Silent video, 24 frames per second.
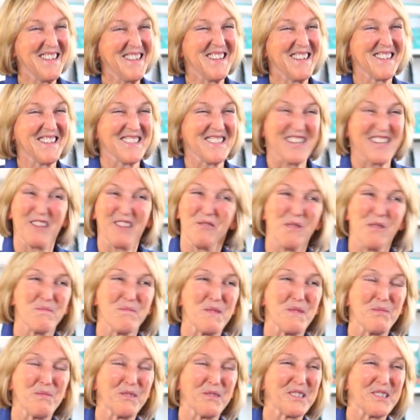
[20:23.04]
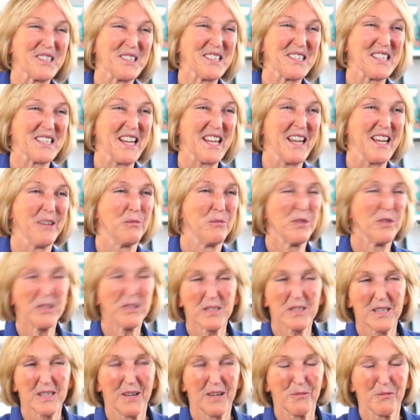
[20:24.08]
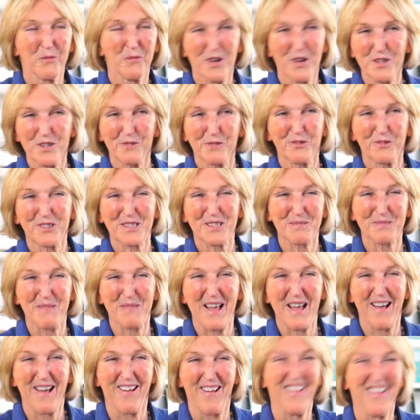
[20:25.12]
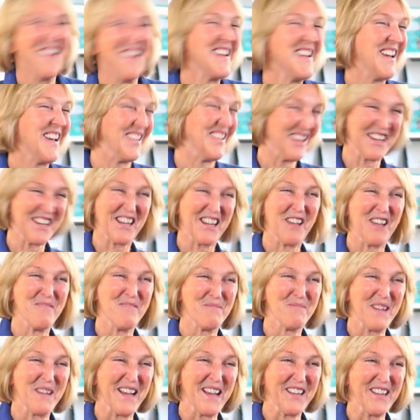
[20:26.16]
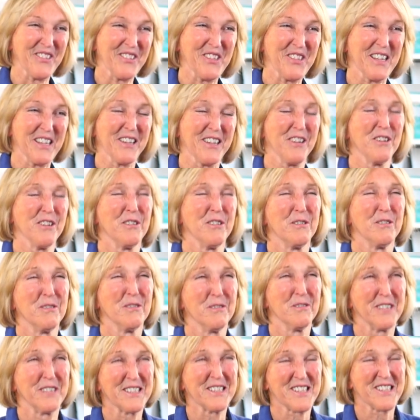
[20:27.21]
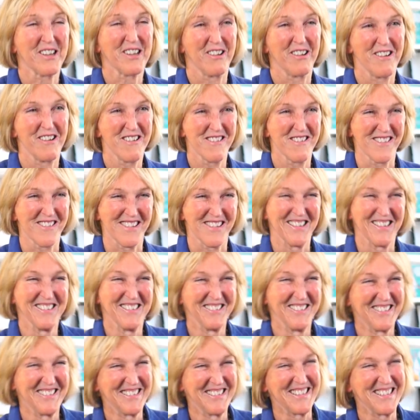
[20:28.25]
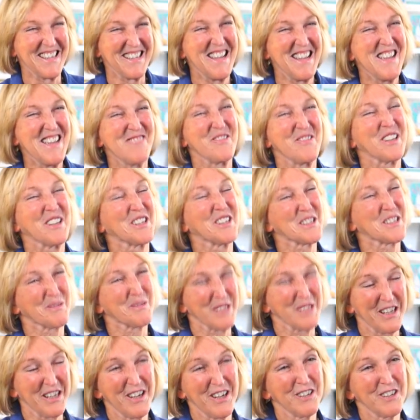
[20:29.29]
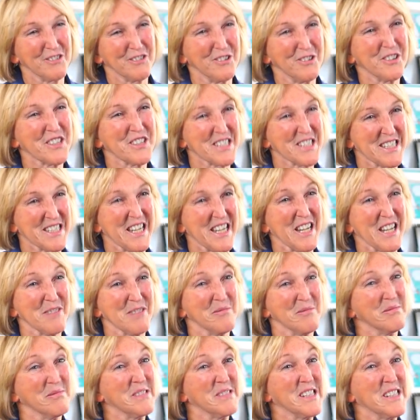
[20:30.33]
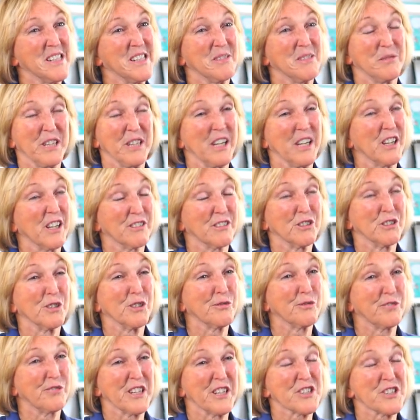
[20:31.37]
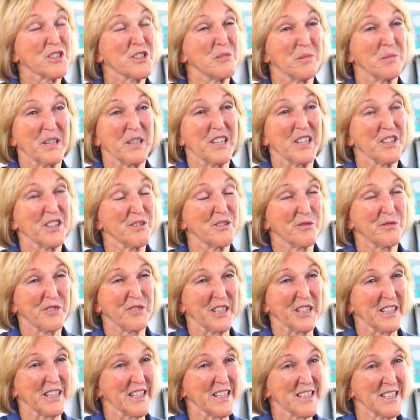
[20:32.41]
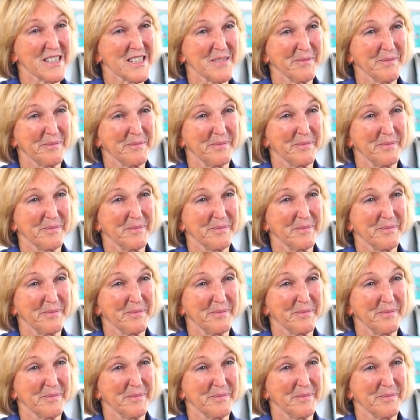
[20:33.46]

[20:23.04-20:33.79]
because I want people to say, "What's that wonderful smell?" and then come by and think, "Oh, it's her." Because we are all the same. We are all flesh and blood and feelings.